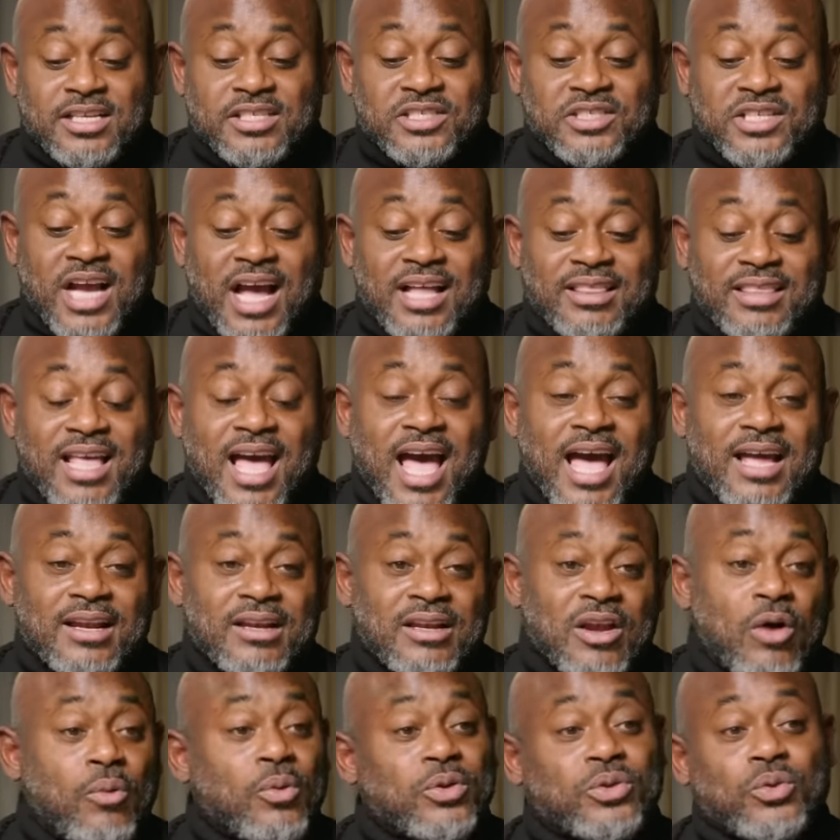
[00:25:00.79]
Shot
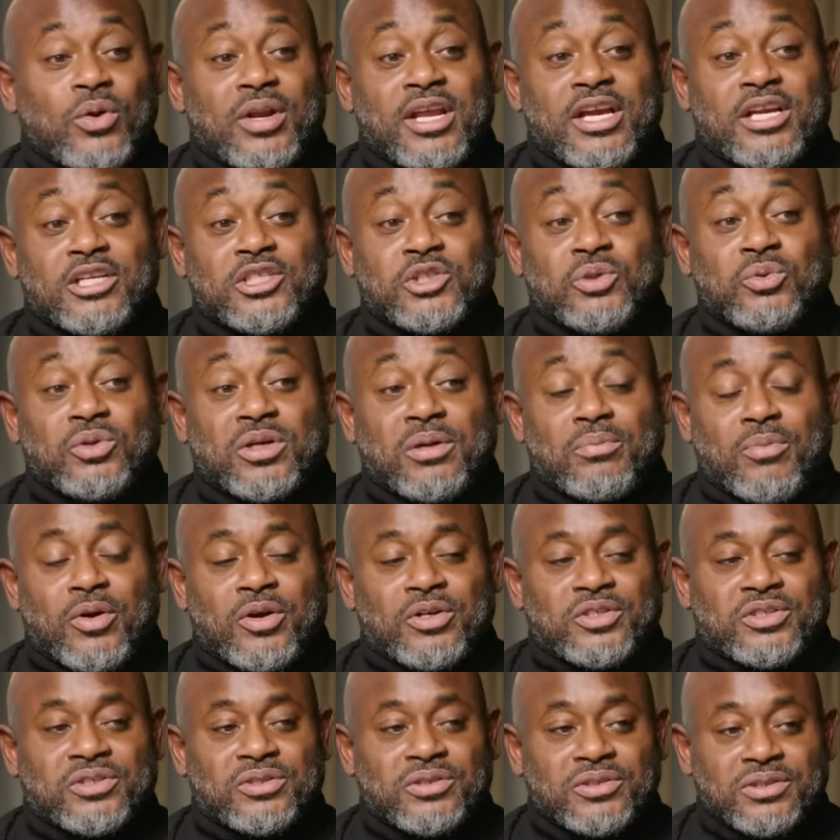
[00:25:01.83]
that. No one thought he could shoot
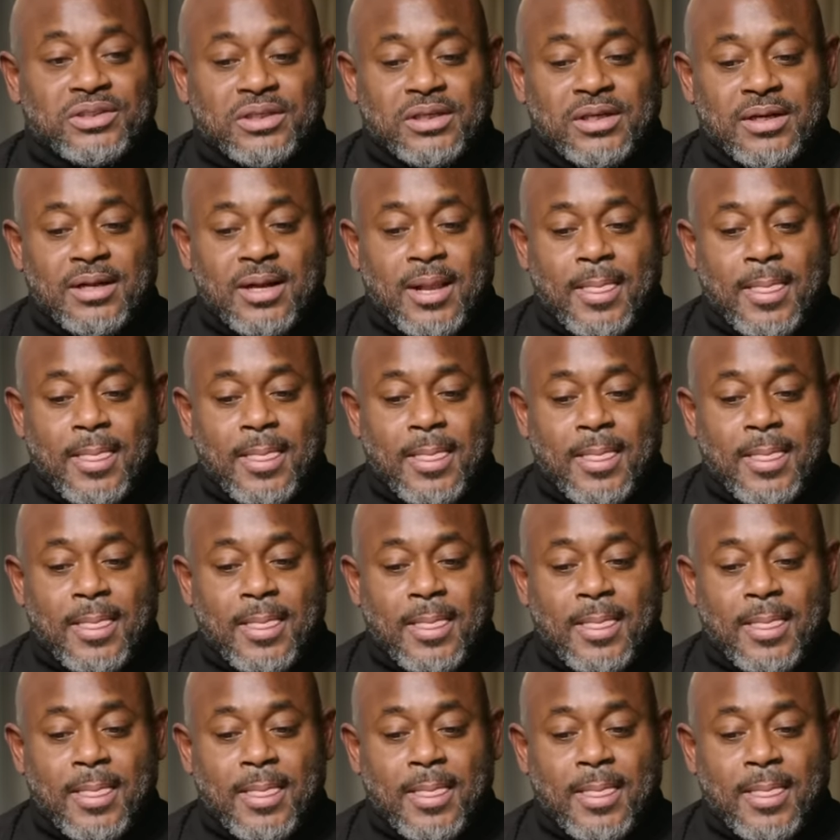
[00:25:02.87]
commercials